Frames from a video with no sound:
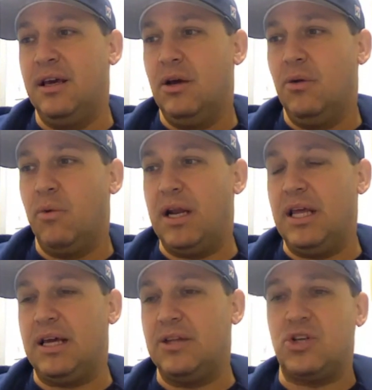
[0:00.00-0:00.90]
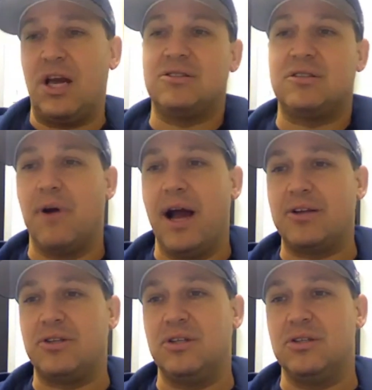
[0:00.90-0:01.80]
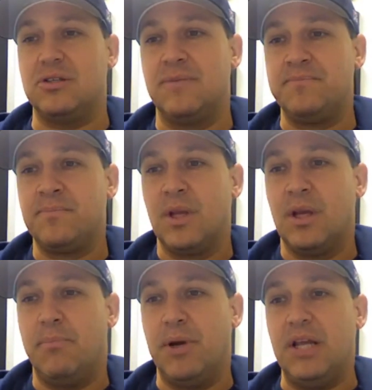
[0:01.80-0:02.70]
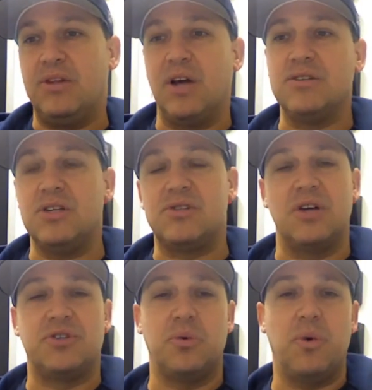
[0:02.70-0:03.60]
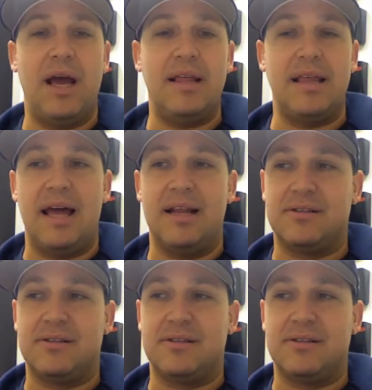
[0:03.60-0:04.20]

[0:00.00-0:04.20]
when he can change directions, but he does it in such a way that